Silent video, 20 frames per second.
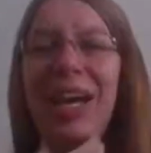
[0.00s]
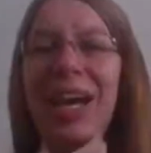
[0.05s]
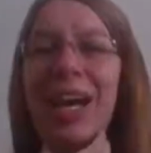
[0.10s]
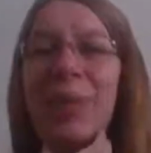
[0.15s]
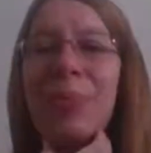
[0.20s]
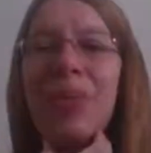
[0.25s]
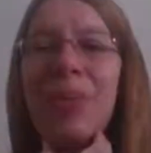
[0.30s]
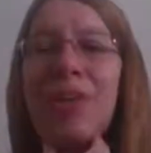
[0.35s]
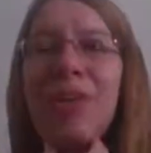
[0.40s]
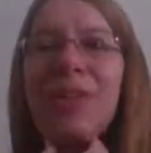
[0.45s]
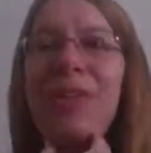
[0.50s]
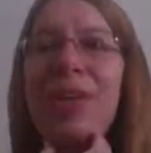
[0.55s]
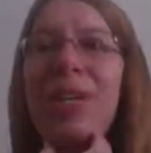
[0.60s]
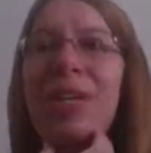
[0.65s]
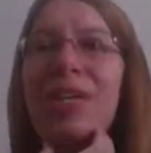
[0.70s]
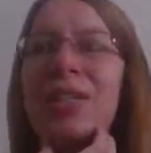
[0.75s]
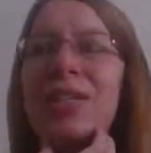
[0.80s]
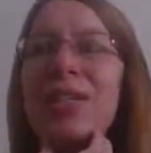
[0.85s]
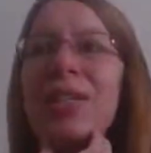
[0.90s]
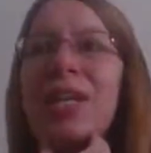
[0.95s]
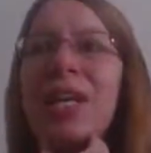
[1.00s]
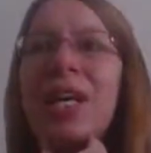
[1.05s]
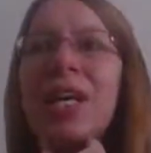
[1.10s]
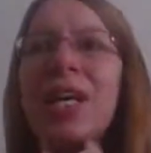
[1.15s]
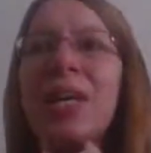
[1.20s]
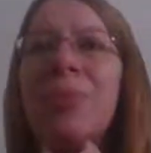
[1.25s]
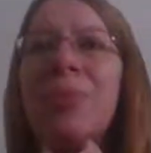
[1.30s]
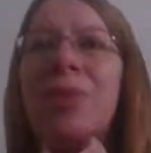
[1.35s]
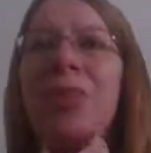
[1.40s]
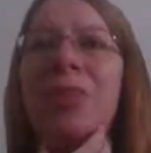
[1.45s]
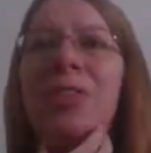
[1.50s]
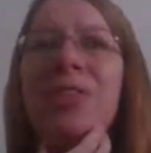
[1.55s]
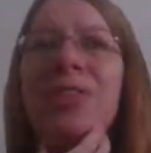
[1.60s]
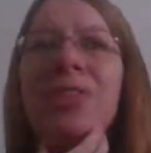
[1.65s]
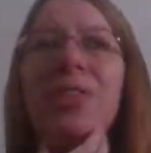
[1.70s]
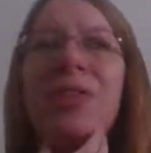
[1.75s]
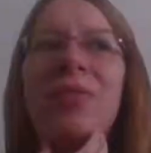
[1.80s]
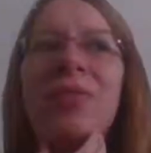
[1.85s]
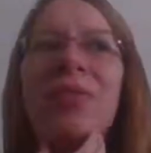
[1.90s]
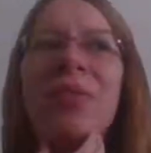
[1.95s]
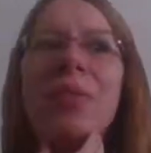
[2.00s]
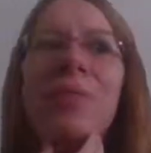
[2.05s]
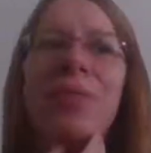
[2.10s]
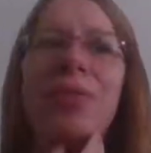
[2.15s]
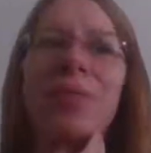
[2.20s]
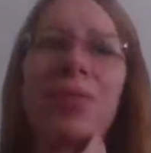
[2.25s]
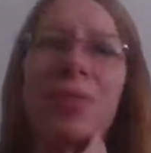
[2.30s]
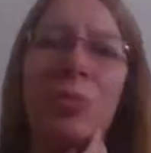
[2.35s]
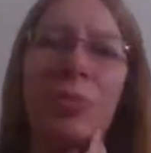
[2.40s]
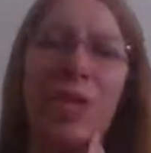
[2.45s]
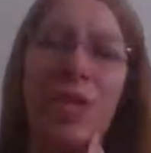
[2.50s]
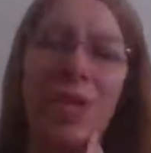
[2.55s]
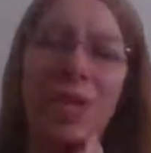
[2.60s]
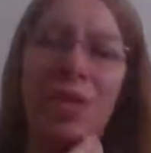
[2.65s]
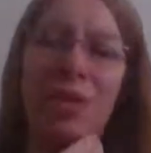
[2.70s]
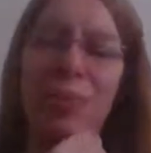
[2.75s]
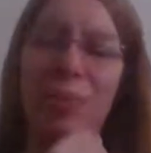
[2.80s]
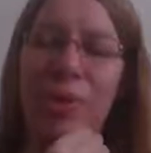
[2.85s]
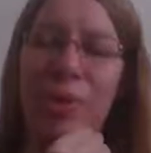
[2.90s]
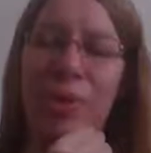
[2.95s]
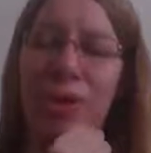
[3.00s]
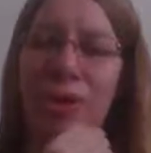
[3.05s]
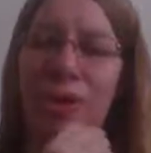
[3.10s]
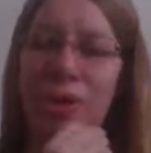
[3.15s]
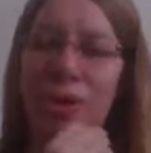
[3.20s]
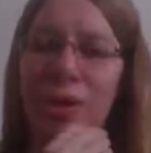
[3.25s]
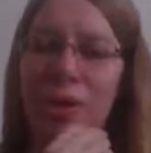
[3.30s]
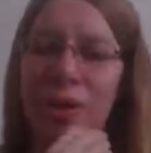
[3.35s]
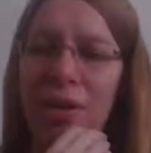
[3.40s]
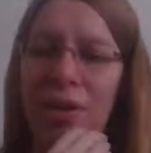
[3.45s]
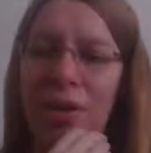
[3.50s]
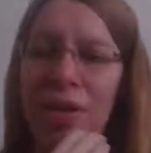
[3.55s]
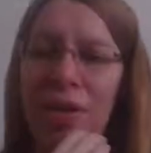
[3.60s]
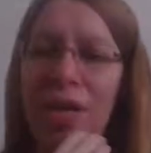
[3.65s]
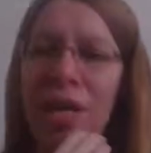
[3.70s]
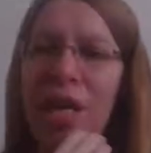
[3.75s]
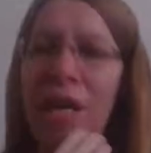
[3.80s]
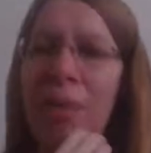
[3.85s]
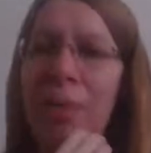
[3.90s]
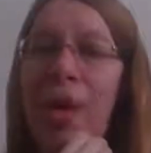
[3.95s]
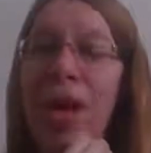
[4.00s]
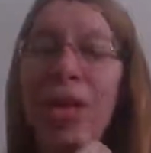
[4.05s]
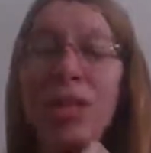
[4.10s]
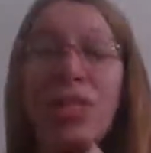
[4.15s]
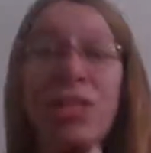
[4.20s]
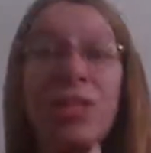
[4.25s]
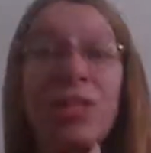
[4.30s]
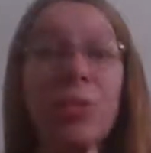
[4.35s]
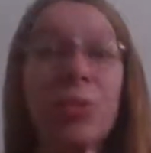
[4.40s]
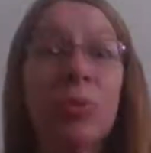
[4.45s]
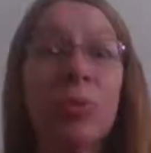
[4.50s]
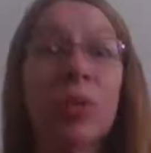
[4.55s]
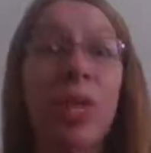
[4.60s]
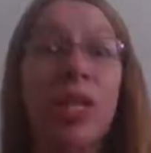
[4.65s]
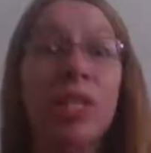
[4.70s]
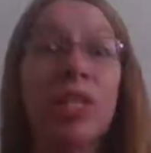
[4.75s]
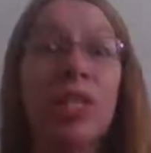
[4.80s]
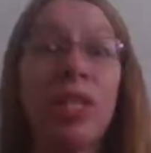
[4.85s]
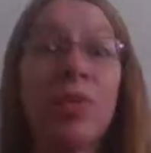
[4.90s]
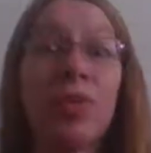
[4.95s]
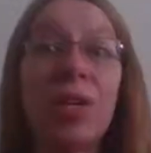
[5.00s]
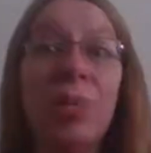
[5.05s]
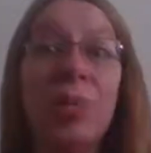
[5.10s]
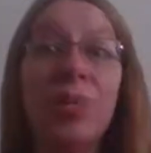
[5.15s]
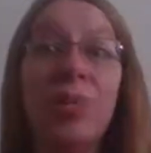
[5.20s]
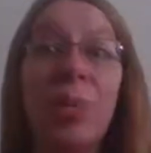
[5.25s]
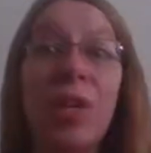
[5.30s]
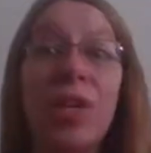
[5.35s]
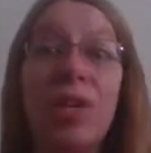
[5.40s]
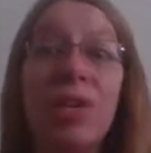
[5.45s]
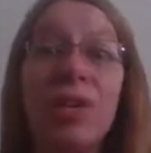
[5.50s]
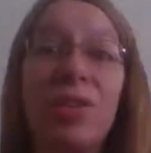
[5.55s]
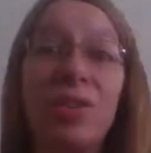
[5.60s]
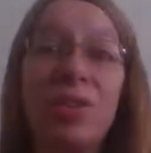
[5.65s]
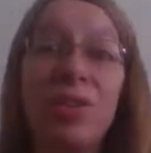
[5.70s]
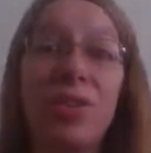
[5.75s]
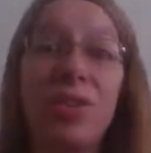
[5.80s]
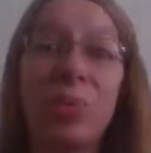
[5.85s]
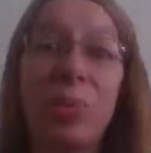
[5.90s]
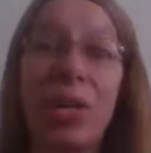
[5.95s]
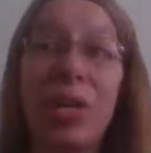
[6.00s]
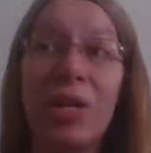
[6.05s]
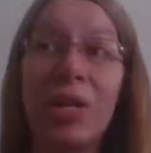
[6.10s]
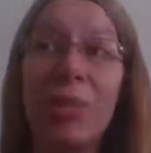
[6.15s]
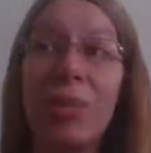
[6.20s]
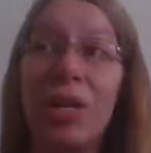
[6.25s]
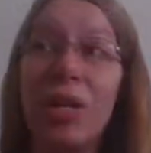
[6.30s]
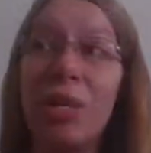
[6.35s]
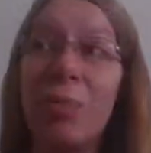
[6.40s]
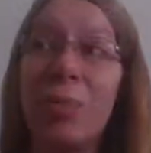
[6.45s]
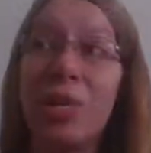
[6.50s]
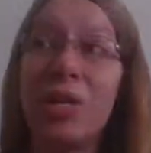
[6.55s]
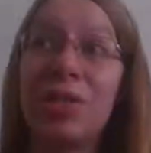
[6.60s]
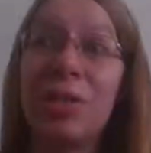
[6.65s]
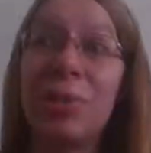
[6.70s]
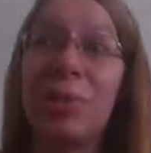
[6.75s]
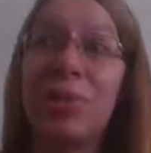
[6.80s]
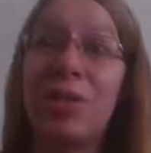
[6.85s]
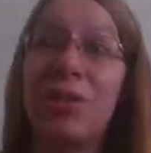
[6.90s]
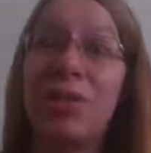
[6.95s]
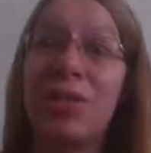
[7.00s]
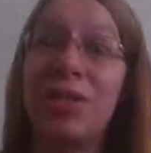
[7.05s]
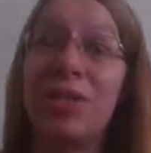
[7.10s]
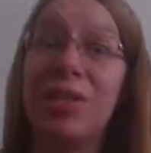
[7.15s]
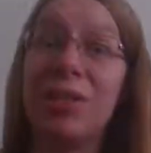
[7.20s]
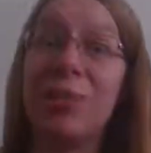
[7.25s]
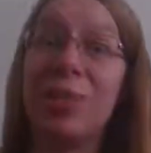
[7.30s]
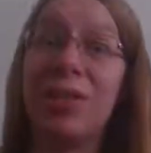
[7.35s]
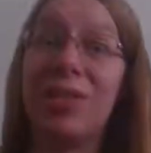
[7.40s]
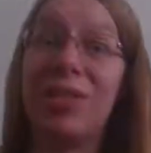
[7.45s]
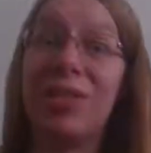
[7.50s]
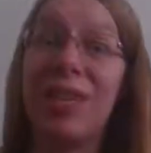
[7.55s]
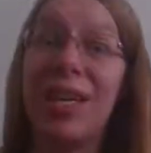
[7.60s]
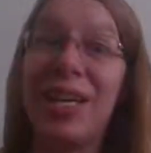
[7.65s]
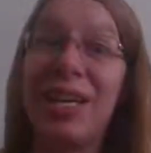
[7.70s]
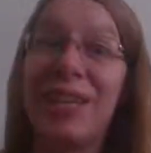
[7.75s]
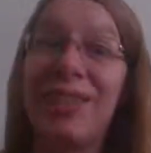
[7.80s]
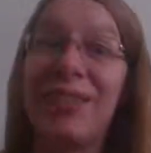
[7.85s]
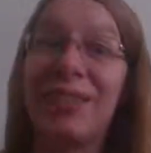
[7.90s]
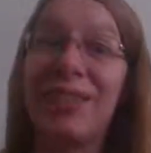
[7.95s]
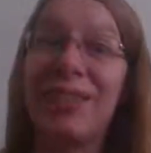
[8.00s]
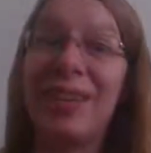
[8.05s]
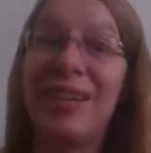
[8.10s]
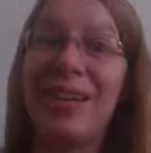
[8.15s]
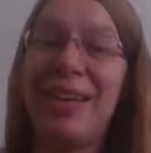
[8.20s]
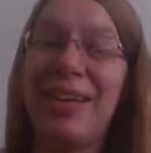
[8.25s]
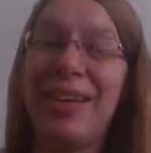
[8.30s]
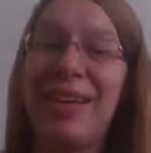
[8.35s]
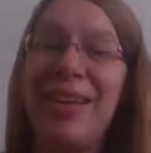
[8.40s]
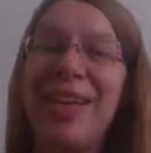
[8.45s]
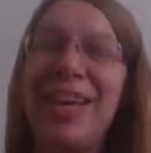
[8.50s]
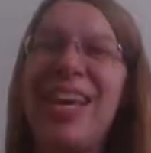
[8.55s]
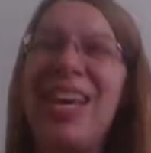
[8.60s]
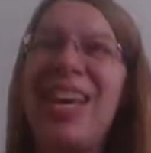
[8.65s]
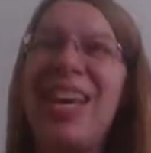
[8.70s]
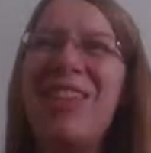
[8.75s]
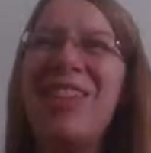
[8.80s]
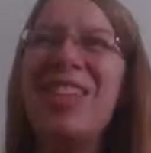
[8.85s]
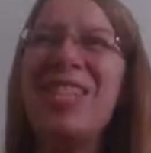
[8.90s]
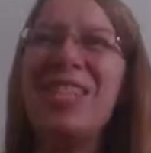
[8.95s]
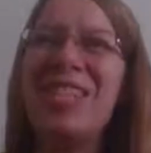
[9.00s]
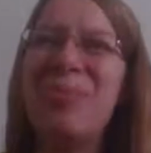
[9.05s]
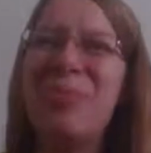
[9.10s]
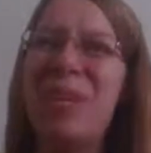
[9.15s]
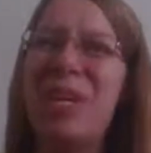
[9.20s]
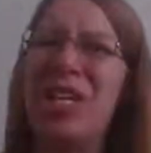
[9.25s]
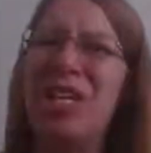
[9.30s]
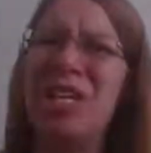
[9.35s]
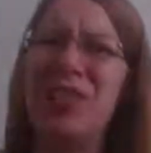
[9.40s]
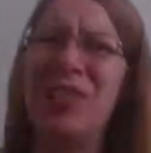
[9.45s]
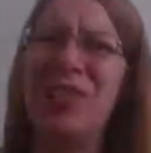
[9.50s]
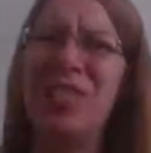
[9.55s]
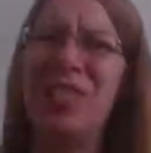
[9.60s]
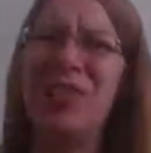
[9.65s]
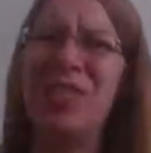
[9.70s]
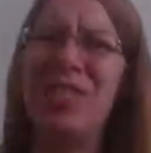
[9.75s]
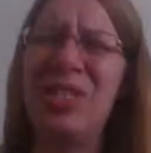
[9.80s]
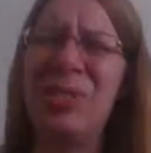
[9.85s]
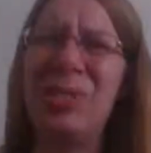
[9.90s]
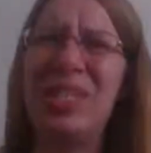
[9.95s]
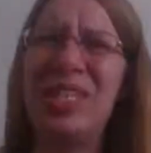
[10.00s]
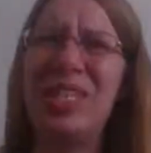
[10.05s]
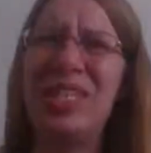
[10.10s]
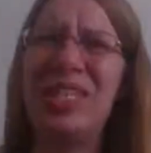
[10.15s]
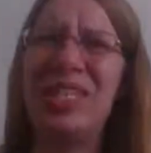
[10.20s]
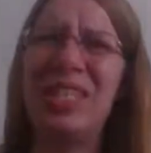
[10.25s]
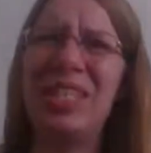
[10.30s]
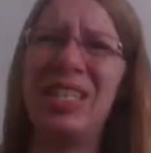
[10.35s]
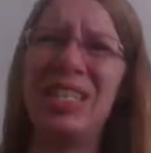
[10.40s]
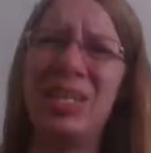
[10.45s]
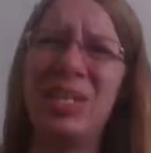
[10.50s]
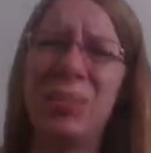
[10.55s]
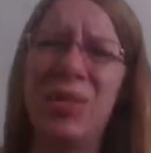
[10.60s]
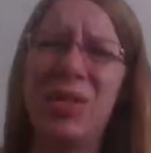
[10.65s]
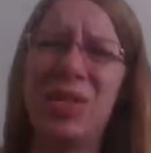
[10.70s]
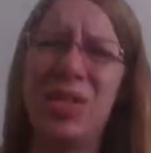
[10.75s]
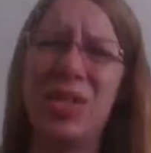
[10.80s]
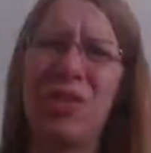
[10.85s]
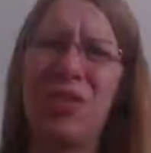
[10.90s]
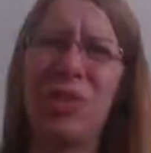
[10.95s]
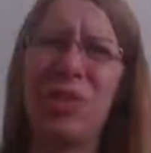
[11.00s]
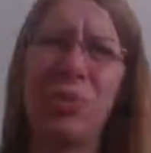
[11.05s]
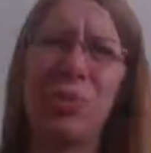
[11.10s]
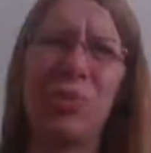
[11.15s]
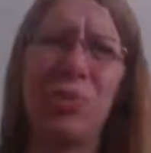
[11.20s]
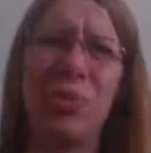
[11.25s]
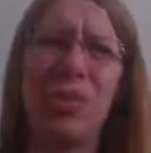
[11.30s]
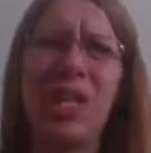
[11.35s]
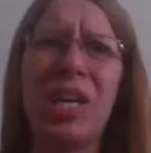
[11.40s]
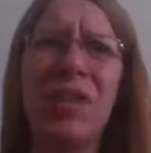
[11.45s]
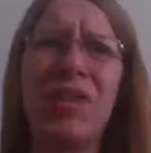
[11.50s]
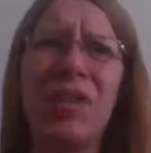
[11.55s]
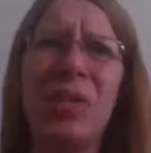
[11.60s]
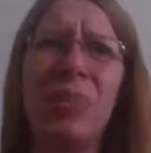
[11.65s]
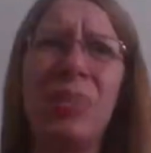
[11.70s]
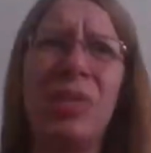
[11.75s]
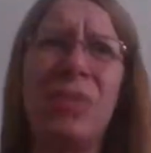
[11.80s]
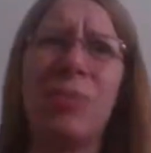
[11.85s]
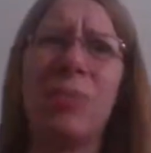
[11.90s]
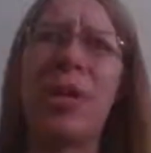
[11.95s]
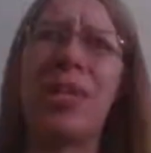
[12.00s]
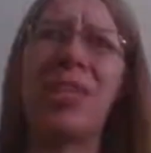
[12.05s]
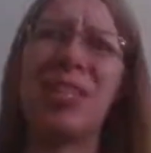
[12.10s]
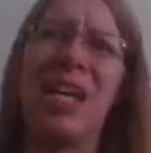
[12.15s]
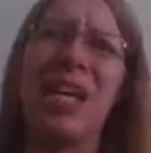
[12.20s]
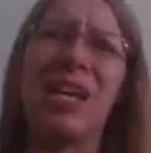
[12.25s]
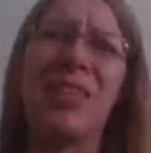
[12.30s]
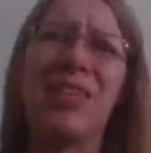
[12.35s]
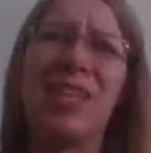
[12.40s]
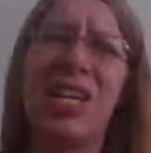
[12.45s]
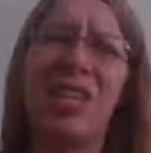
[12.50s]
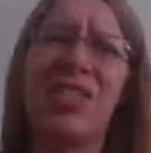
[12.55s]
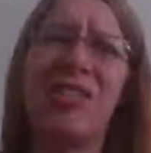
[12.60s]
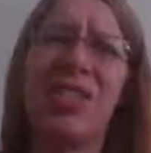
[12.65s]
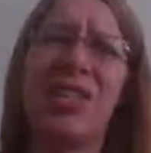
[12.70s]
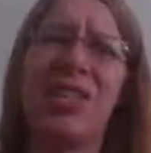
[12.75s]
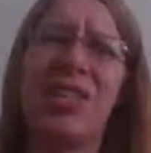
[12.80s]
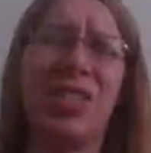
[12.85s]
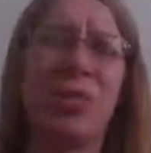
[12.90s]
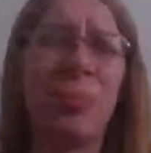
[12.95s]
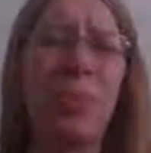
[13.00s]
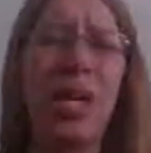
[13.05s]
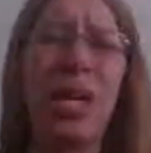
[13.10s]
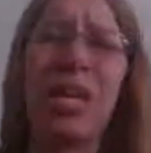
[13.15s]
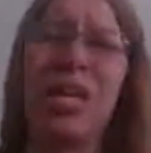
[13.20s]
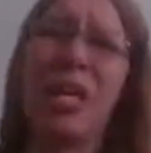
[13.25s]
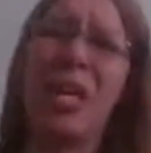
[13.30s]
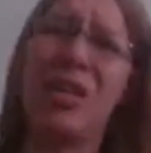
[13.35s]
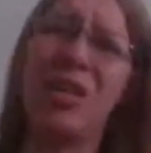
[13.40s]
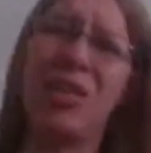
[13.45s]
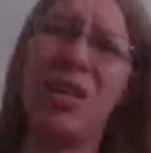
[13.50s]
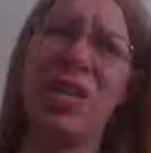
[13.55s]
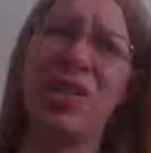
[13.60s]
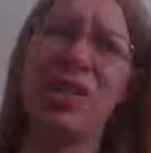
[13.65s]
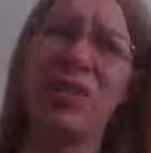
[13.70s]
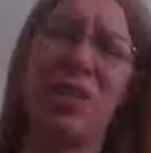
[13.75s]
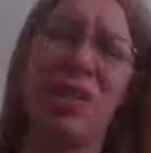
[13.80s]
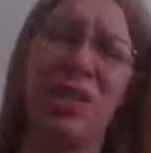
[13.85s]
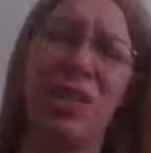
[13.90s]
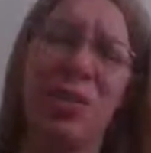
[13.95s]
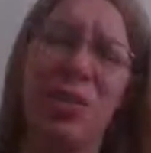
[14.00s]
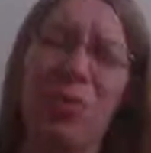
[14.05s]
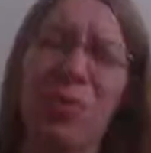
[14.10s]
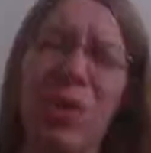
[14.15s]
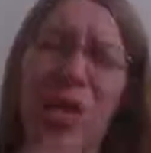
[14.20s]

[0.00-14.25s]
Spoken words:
I mean, granted, I still have a couple years of paying off my car, And I'm actually after I move, my car insurance might go down because I'll be living in a smaller town. It wasn't much of a difference. It was like $60 difference between having it be my dad's address and my address here in